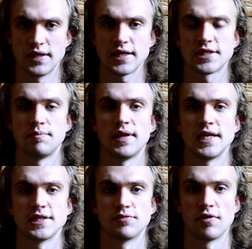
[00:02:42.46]
a
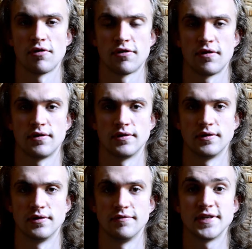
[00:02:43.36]
place worth
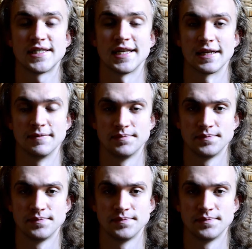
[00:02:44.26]
visiting.